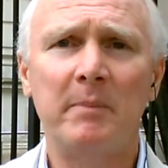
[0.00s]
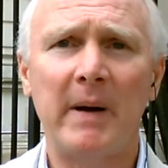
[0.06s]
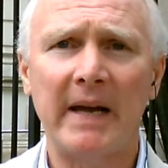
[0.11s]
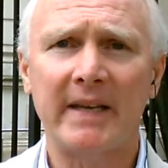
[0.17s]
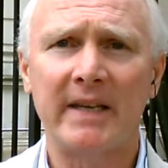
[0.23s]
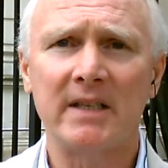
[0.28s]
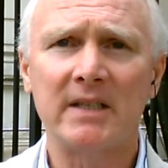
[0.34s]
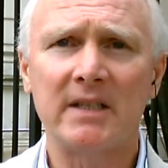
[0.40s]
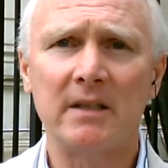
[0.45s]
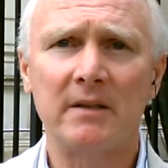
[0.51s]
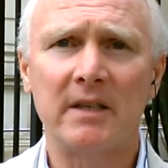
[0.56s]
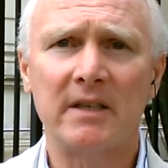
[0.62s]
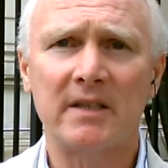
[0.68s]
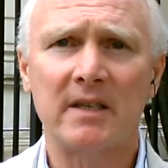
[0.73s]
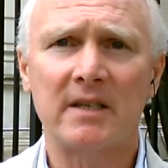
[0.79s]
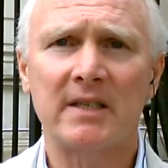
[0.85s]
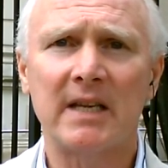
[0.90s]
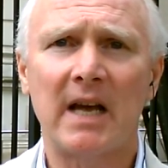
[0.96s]
back into
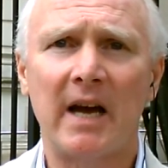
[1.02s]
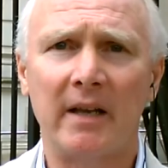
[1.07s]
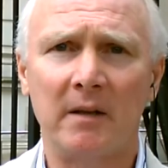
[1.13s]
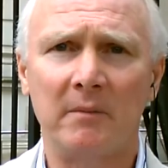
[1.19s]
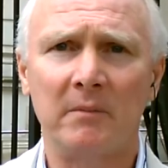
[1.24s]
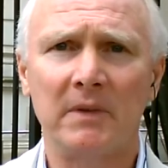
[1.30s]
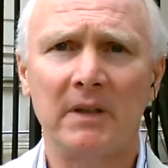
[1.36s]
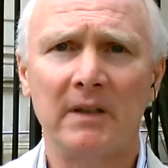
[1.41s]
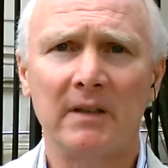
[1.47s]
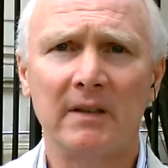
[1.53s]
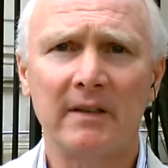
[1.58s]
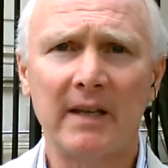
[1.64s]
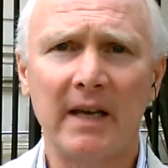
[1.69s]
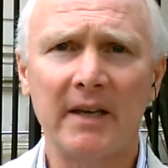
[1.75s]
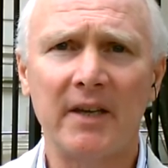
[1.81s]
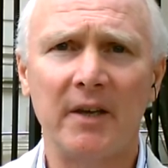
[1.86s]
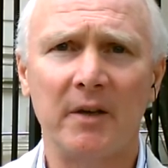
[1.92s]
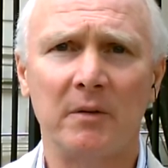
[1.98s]
this asylum.
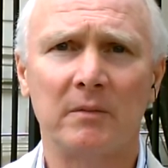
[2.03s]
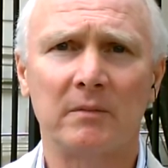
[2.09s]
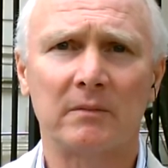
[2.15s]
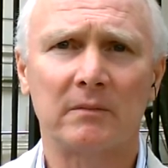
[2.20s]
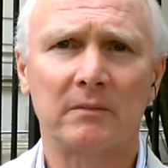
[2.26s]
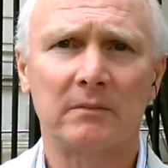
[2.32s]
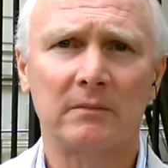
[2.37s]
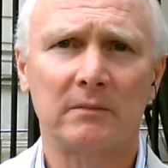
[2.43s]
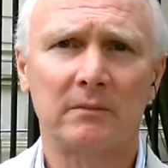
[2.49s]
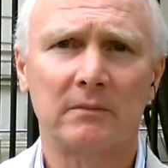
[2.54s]
Thank you.